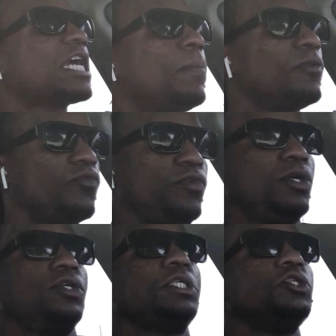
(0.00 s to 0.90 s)
couple of
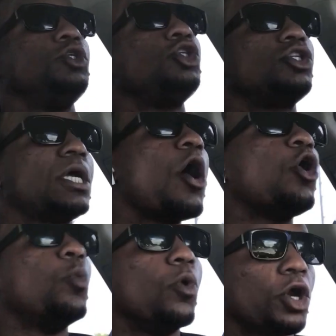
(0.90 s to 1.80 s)
years as you start
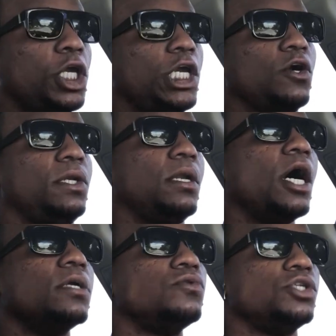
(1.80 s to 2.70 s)
working on
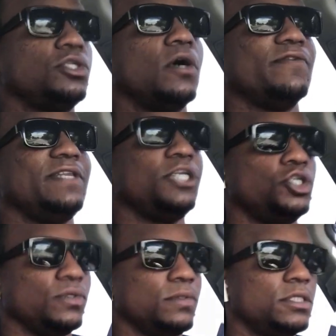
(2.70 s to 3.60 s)
unresolved
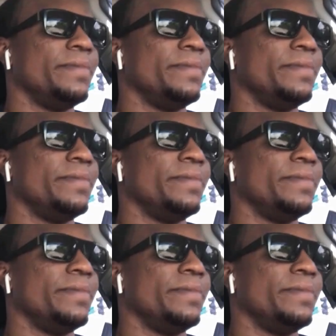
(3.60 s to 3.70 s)
issues,